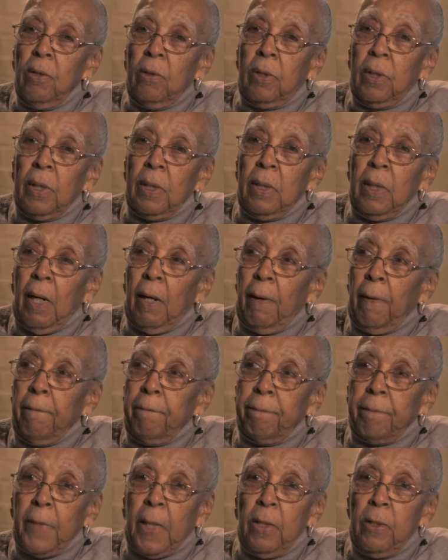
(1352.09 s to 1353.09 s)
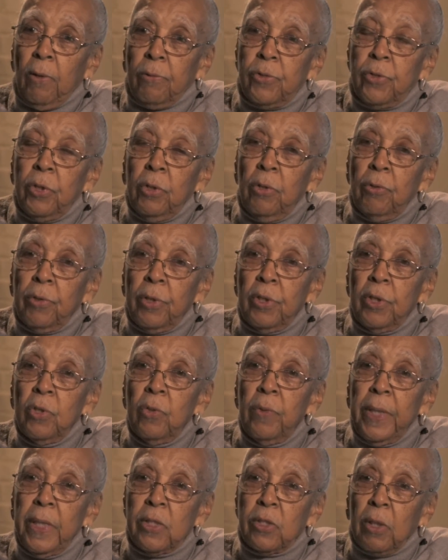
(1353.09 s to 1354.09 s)
could your children
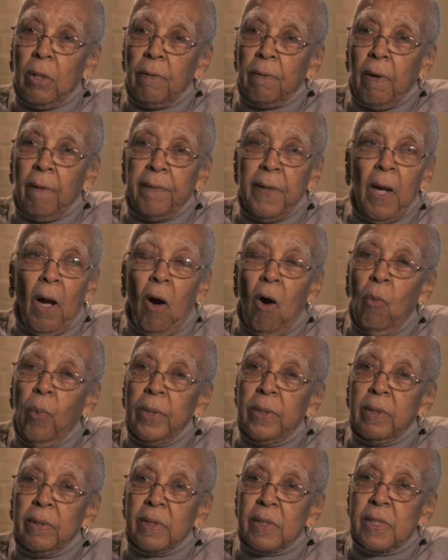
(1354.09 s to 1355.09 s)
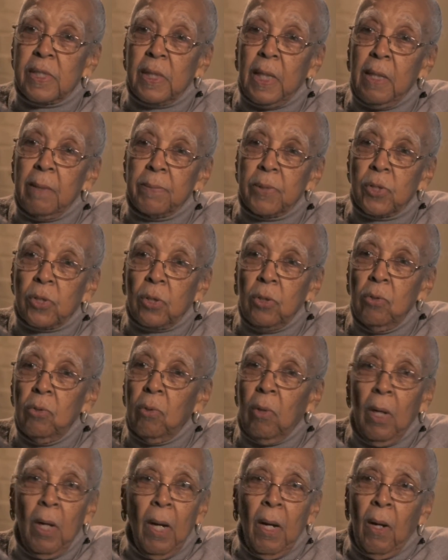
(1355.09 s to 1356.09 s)
knew each other, or they all went to the same
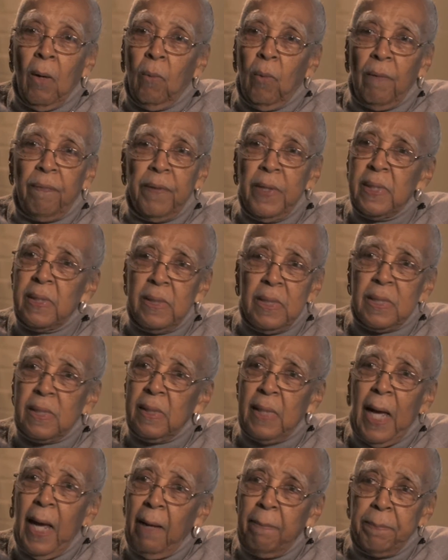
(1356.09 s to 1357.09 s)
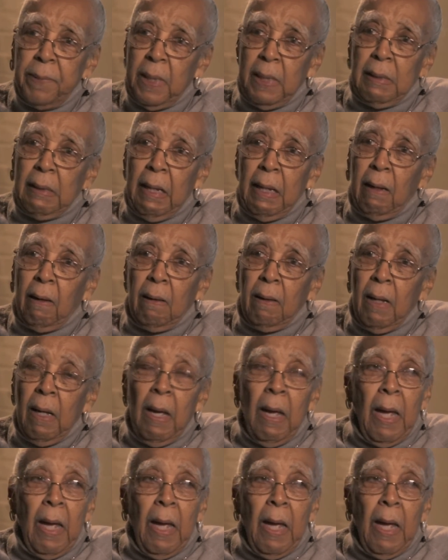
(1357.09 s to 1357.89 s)
school. Well, this isn't happening now.